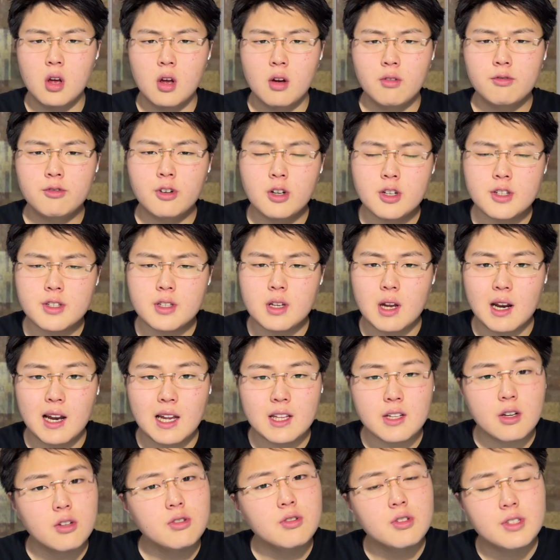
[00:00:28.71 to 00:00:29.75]
First, let's
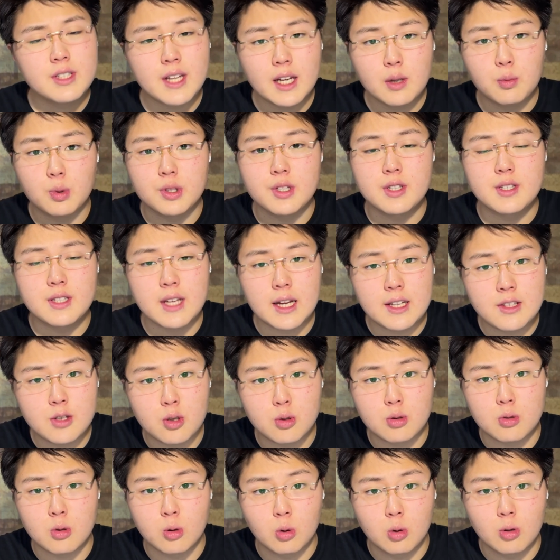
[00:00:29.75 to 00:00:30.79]
understand what
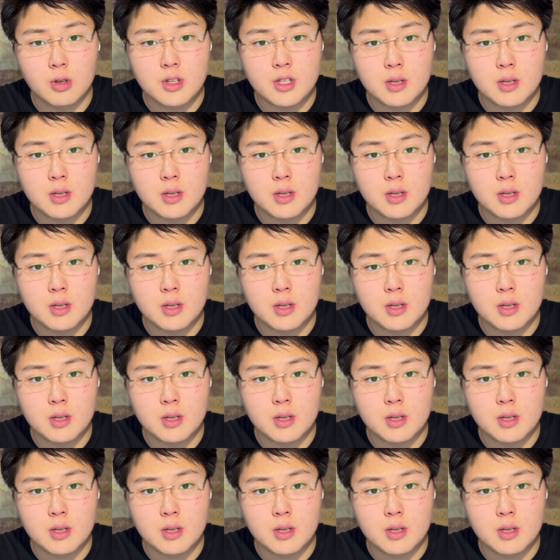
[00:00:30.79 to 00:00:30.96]
statute law is